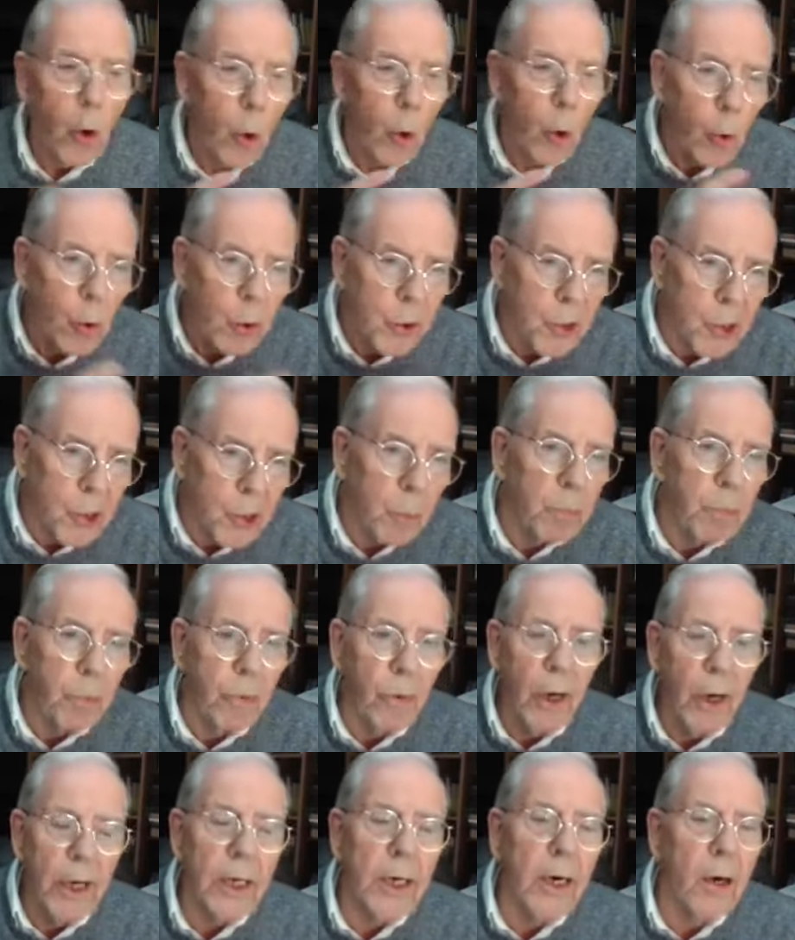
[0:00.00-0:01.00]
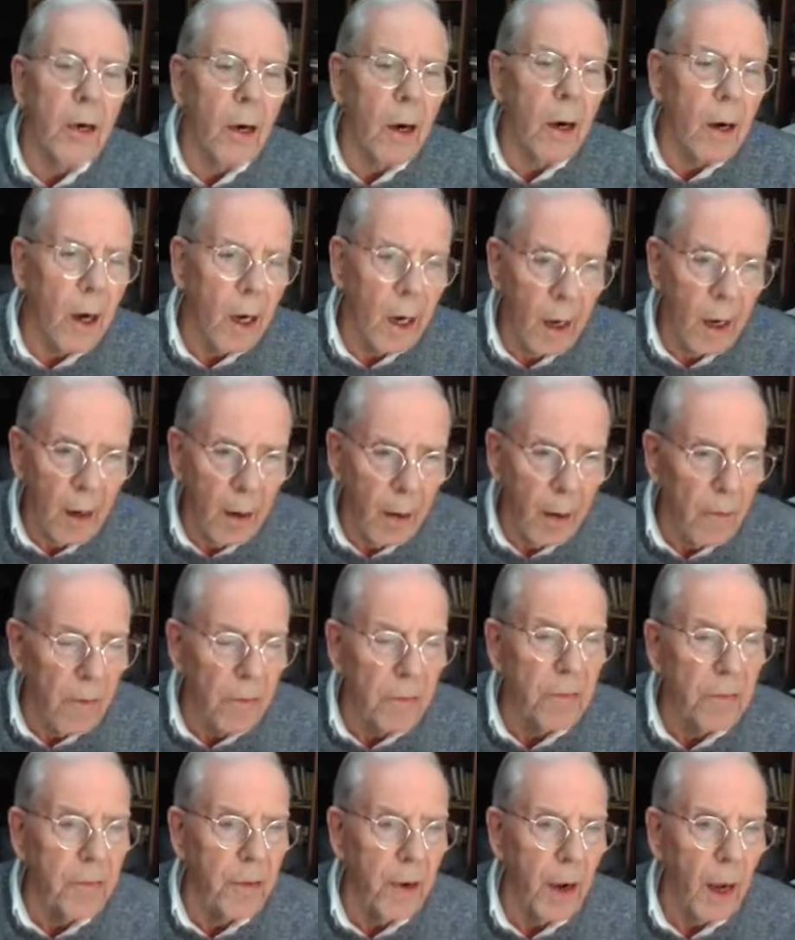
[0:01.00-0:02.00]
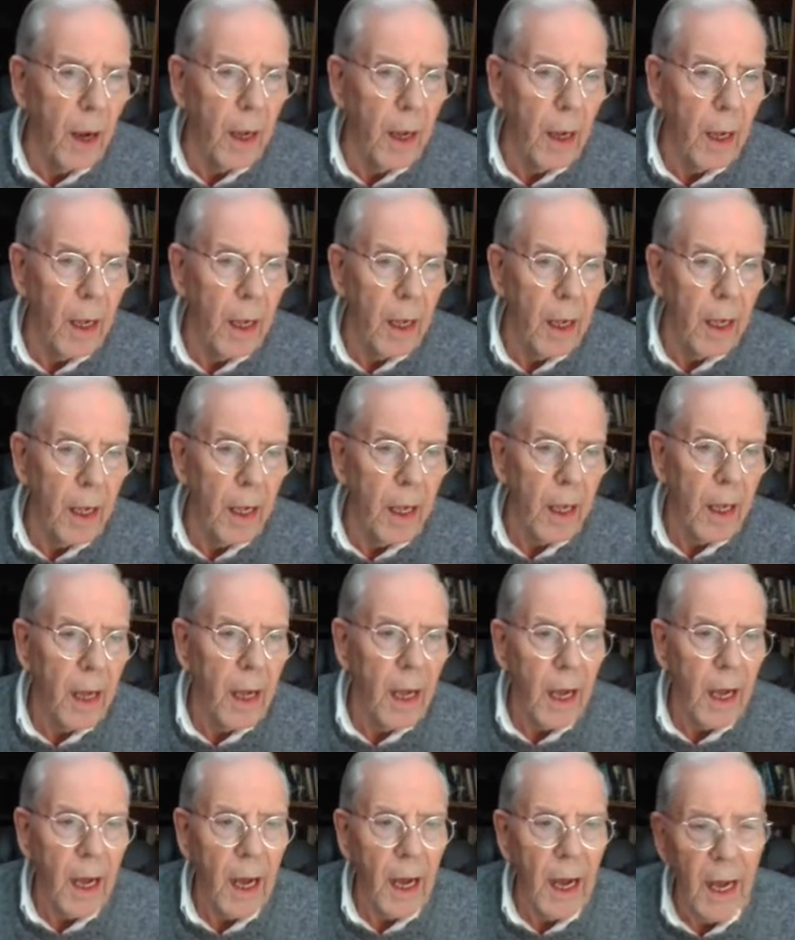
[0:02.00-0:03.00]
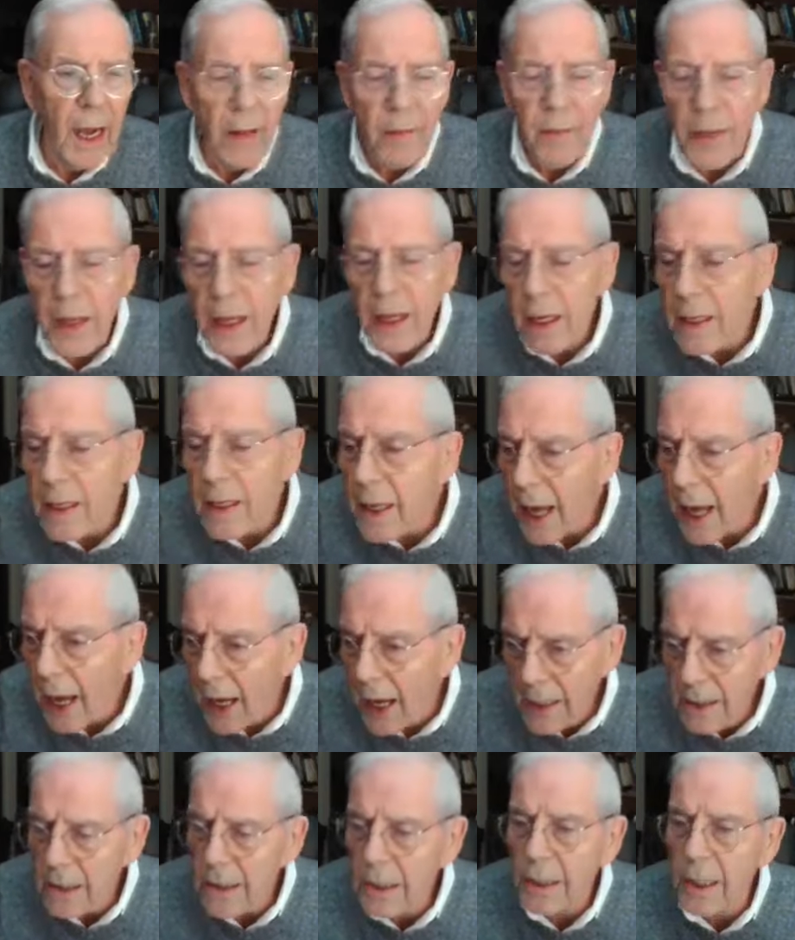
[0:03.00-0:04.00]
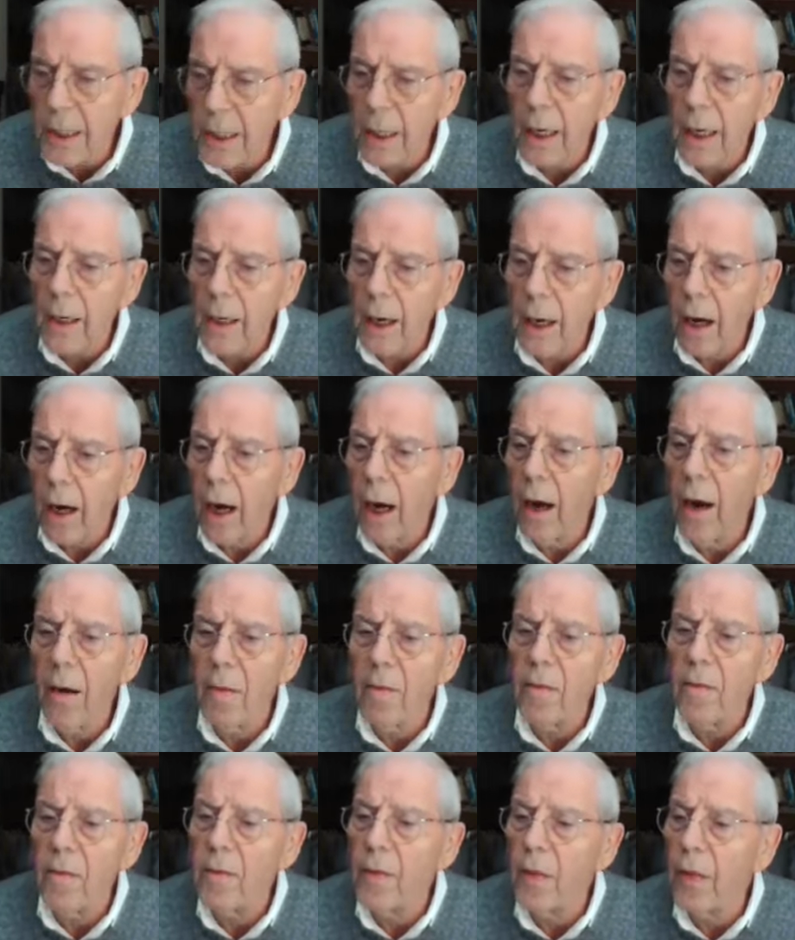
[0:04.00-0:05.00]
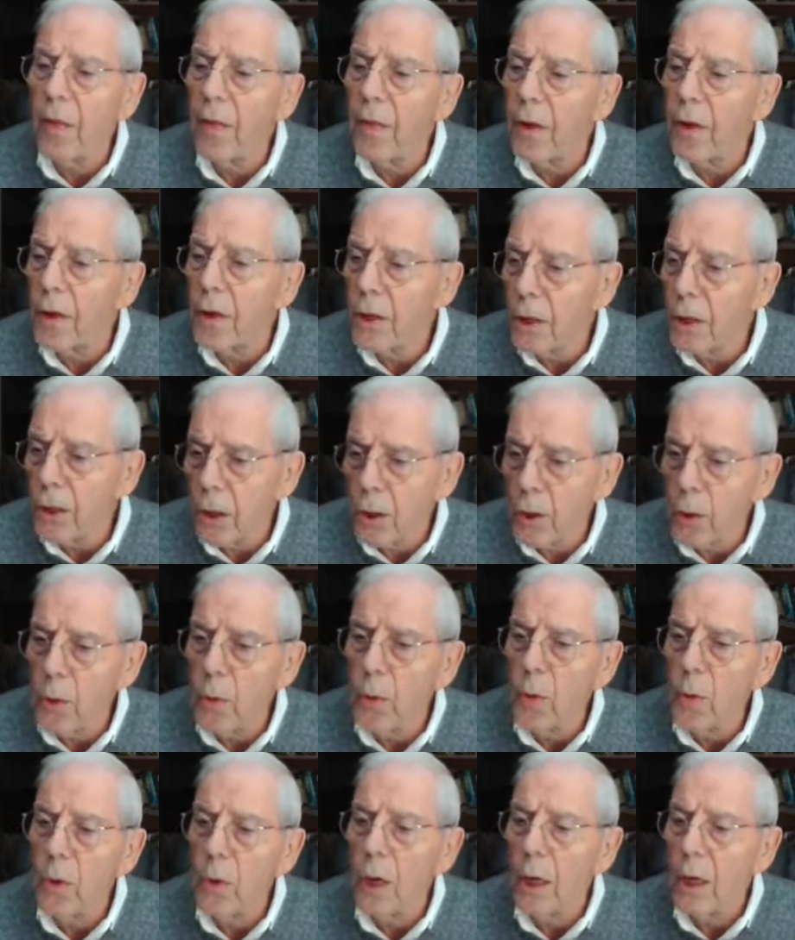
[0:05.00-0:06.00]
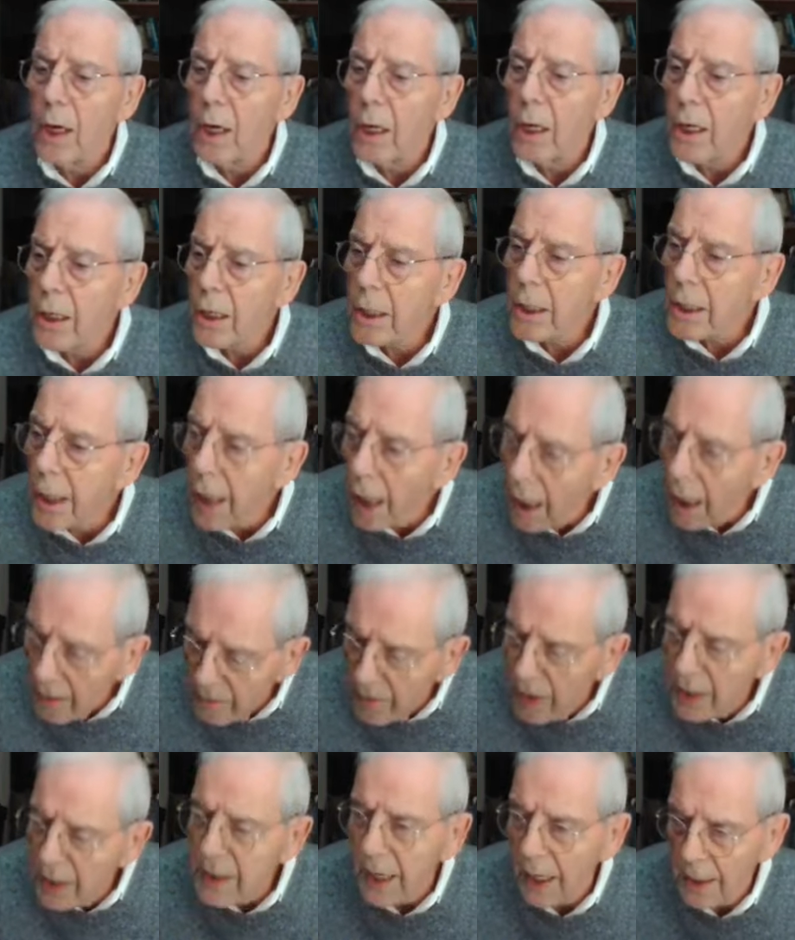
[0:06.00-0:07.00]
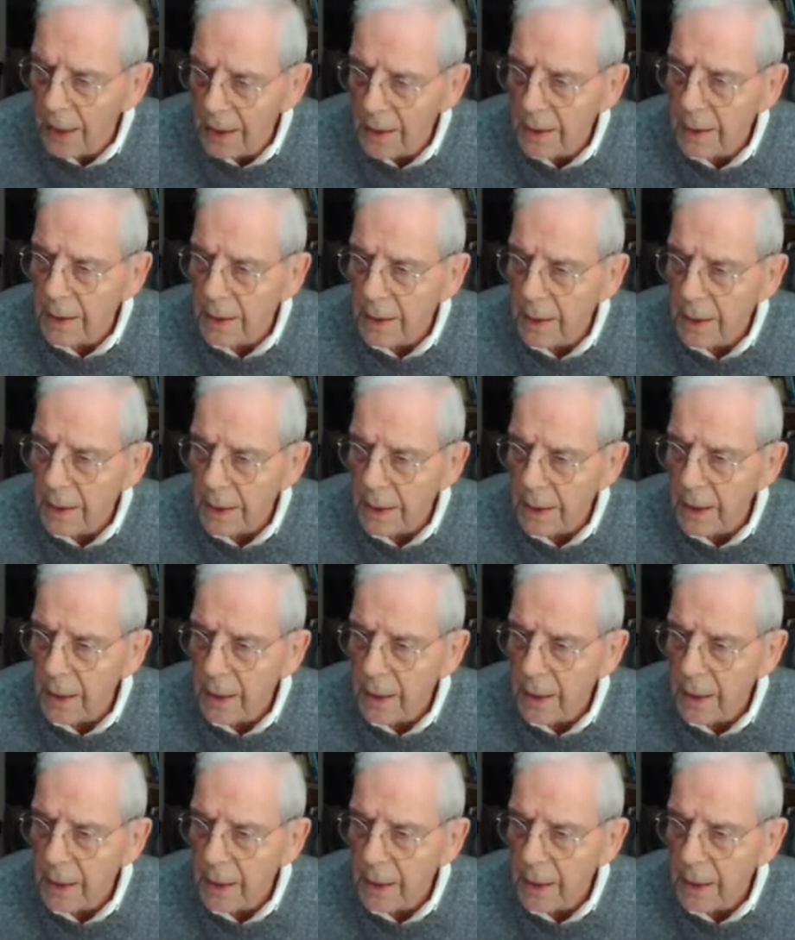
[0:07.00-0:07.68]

who was the bringer of and the enactor of the new covenant.